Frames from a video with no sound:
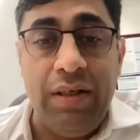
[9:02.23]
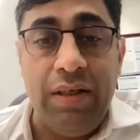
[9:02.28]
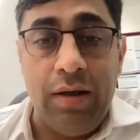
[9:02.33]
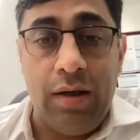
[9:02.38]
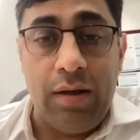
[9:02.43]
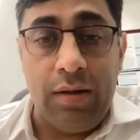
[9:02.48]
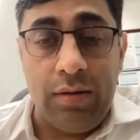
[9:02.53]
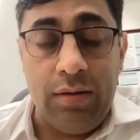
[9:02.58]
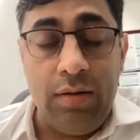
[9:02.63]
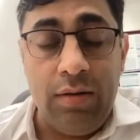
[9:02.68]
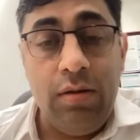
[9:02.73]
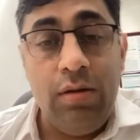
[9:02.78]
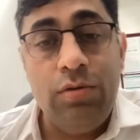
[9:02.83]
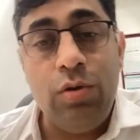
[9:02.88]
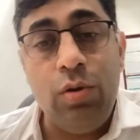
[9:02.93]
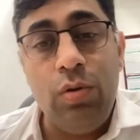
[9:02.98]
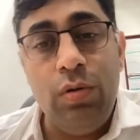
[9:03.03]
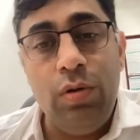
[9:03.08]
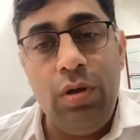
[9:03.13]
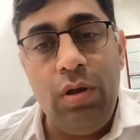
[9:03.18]
be done.
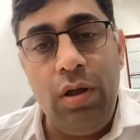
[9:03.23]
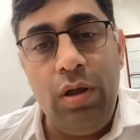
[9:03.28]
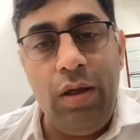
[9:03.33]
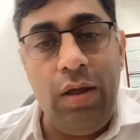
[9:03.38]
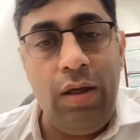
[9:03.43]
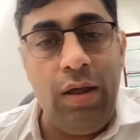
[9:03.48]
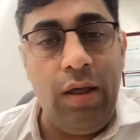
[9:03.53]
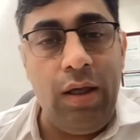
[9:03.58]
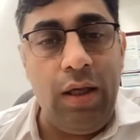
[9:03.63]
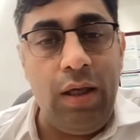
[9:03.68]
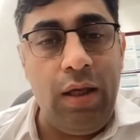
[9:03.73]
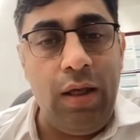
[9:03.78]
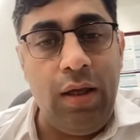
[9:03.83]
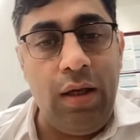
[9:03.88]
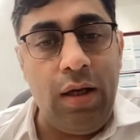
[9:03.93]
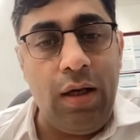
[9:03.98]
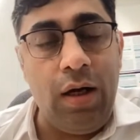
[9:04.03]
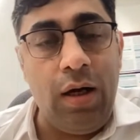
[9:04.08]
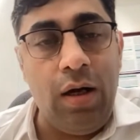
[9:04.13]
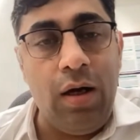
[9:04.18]
So
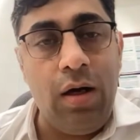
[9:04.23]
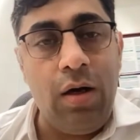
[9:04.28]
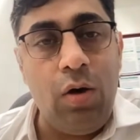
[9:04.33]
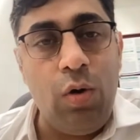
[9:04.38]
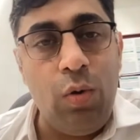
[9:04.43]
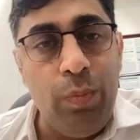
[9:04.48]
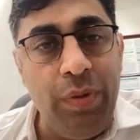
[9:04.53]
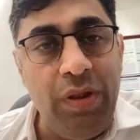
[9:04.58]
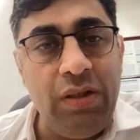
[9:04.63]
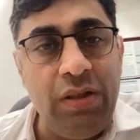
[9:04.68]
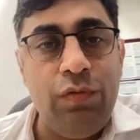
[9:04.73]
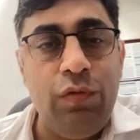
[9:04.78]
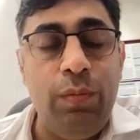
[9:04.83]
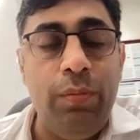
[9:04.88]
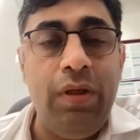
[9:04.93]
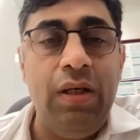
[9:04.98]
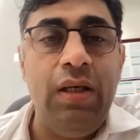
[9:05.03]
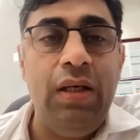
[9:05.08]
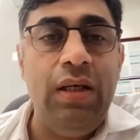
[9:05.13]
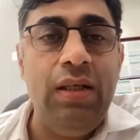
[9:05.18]
obese
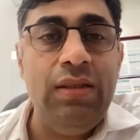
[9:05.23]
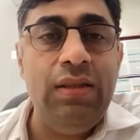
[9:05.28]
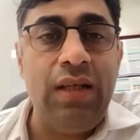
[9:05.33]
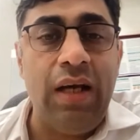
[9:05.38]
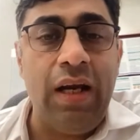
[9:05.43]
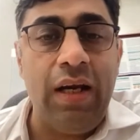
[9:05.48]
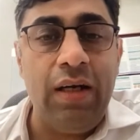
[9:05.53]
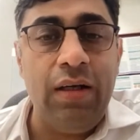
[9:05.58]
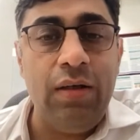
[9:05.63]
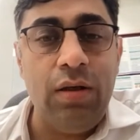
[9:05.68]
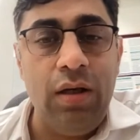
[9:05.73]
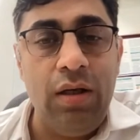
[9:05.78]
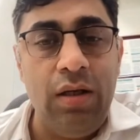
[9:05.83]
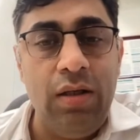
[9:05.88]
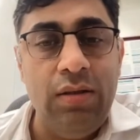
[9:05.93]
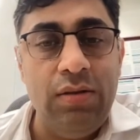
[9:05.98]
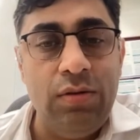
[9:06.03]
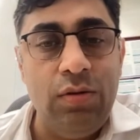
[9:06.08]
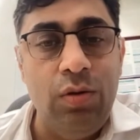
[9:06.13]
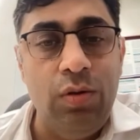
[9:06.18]
woman
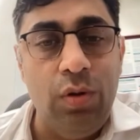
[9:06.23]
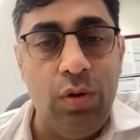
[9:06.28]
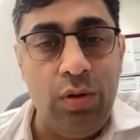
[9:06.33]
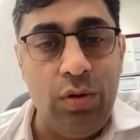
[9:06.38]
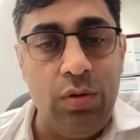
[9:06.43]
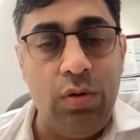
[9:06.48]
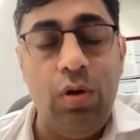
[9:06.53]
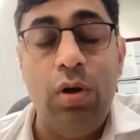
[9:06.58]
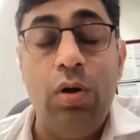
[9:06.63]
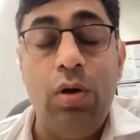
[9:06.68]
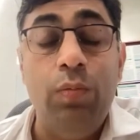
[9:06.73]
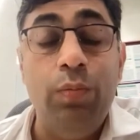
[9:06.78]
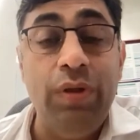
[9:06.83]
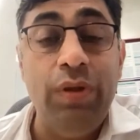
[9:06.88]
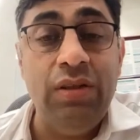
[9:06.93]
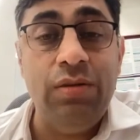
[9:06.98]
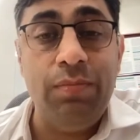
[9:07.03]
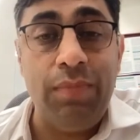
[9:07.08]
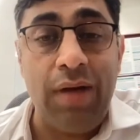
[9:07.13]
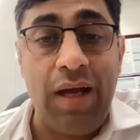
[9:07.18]
or
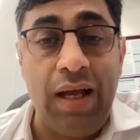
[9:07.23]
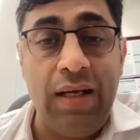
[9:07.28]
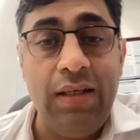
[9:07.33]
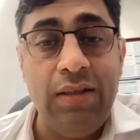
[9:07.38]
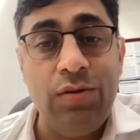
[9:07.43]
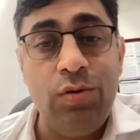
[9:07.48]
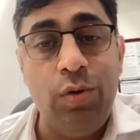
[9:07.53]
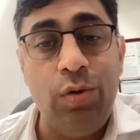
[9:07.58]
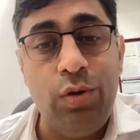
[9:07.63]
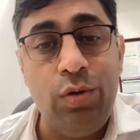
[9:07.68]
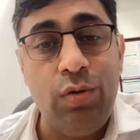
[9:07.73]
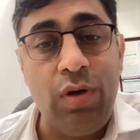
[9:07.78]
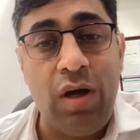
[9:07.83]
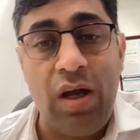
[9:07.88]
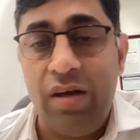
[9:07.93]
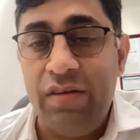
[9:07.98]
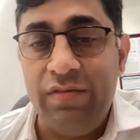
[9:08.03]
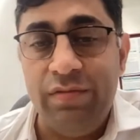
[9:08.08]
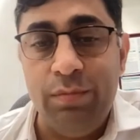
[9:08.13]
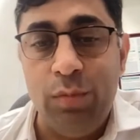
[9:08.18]
obese man is going to
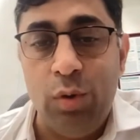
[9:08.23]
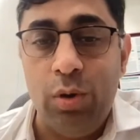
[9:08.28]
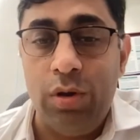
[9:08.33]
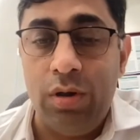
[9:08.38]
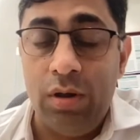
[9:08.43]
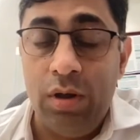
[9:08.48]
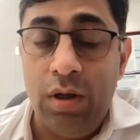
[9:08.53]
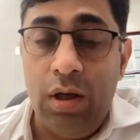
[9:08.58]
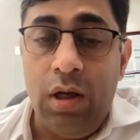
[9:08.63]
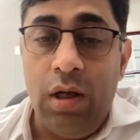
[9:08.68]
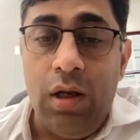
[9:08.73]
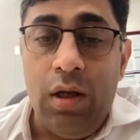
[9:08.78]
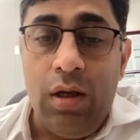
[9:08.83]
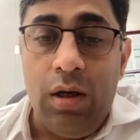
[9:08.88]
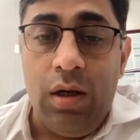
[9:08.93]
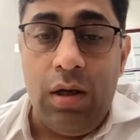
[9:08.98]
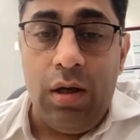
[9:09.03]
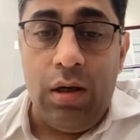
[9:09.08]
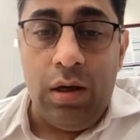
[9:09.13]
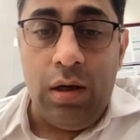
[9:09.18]
have more
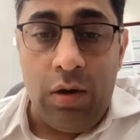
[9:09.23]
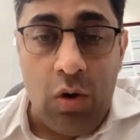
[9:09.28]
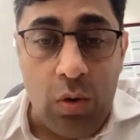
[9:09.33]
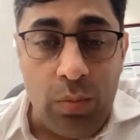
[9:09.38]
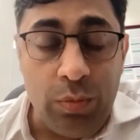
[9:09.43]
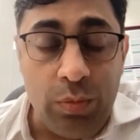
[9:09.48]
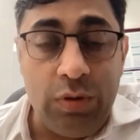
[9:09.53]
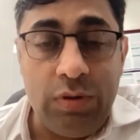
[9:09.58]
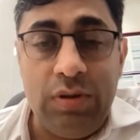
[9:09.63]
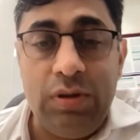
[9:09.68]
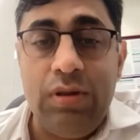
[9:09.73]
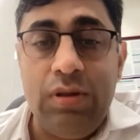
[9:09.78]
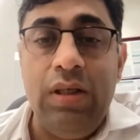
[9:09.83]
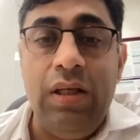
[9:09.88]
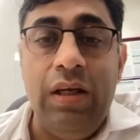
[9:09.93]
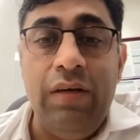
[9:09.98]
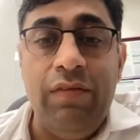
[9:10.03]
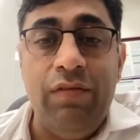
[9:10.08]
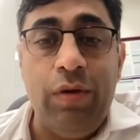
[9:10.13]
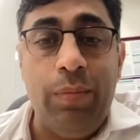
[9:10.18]
hormones.
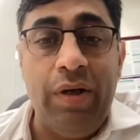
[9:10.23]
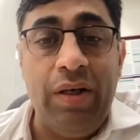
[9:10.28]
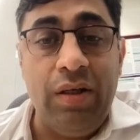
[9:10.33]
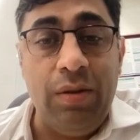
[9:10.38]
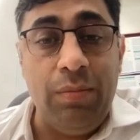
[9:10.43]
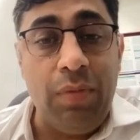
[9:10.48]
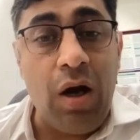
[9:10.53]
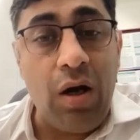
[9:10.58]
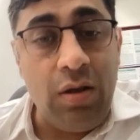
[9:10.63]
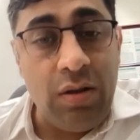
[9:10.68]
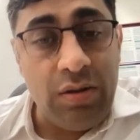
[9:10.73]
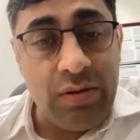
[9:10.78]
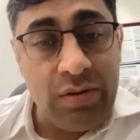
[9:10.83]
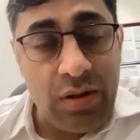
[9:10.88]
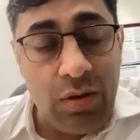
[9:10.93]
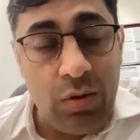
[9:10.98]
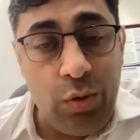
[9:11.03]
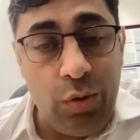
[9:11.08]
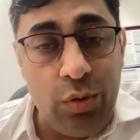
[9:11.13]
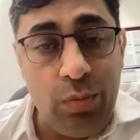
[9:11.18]
The inflammatory markers
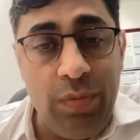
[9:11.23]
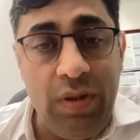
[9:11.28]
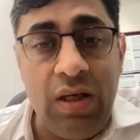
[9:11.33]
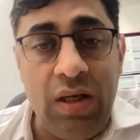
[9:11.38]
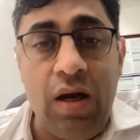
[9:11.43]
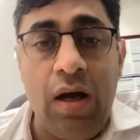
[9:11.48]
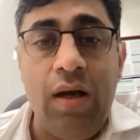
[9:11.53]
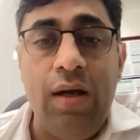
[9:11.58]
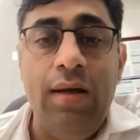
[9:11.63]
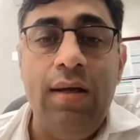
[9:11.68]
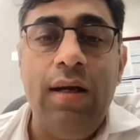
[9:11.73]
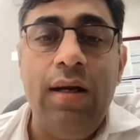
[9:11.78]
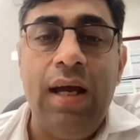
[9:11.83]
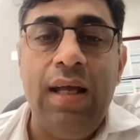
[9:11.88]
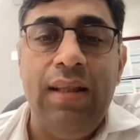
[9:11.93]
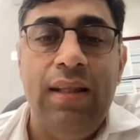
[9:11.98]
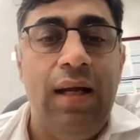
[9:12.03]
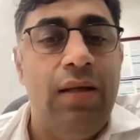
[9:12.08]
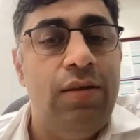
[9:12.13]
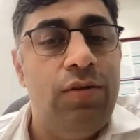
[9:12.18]
are going to be higher,
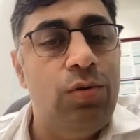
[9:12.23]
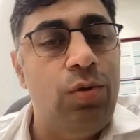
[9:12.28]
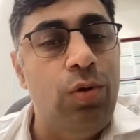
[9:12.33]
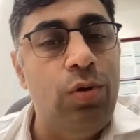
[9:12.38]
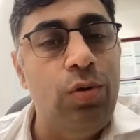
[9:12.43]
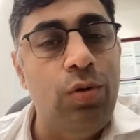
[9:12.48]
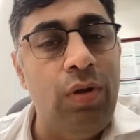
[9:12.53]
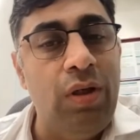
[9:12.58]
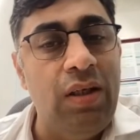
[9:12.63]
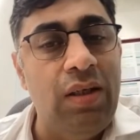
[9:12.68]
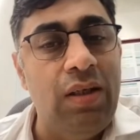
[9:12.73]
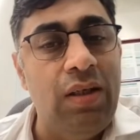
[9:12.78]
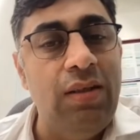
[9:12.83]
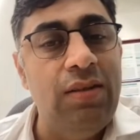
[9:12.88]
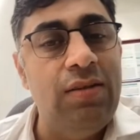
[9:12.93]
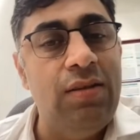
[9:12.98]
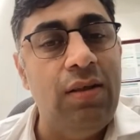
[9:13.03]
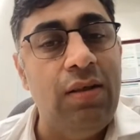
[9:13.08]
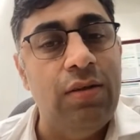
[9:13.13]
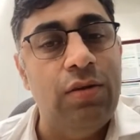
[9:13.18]
and that is going to
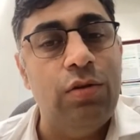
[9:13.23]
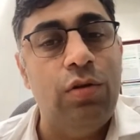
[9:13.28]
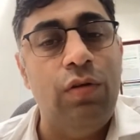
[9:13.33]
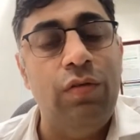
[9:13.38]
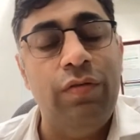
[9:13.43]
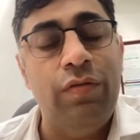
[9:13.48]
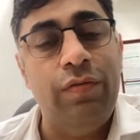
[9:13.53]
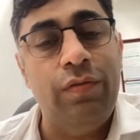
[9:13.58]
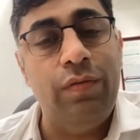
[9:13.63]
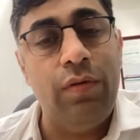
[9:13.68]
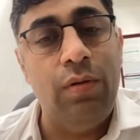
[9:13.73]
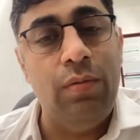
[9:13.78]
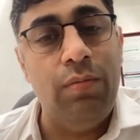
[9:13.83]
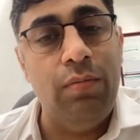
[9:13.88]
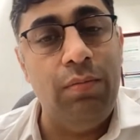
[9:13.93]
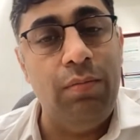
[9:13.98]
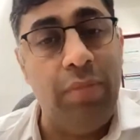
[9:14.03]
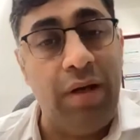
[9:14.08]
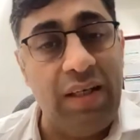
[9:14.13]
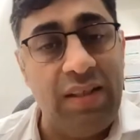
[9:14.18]
increase the risk of
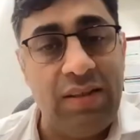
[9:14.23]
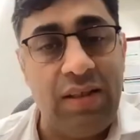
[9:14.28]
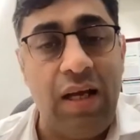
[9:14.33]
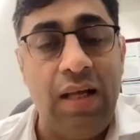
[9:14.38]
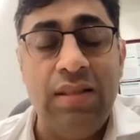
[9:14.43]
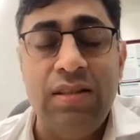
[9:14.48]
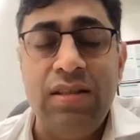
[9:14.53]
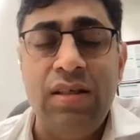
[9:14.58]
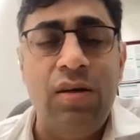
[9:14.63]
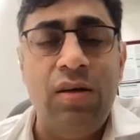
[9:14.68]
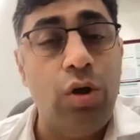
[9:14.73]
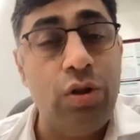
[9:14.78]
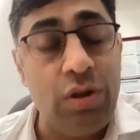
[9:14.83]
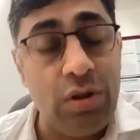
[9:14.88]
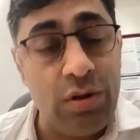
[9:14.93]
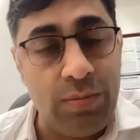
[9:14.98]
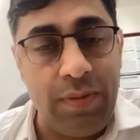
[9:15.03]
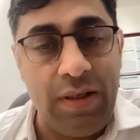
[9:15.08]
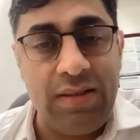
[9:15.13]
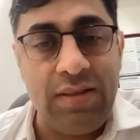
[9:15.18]
breast cancer. Not
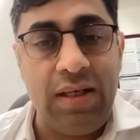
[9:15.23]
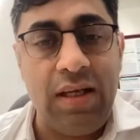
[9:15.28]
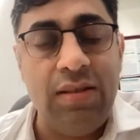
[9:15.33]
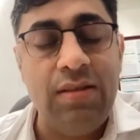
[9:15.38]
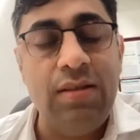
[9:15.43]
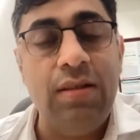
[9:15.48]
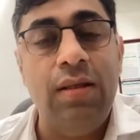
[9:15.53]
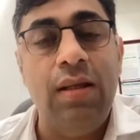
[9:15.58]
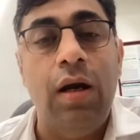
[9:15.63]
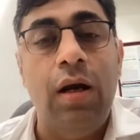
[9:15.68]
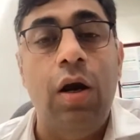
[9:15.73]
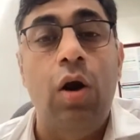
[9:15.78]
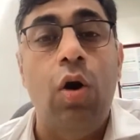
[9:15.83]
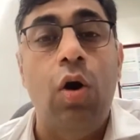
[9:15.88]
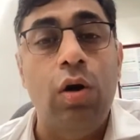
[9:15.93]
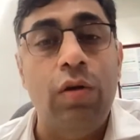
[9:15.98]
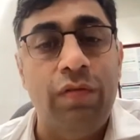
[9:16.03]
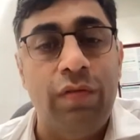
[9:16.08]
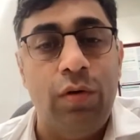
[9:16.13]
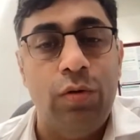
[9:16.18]
just breast cancer, there are a
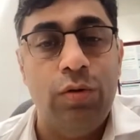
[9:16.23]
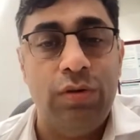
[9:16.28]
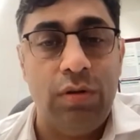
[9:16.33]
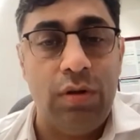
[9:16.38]
lot of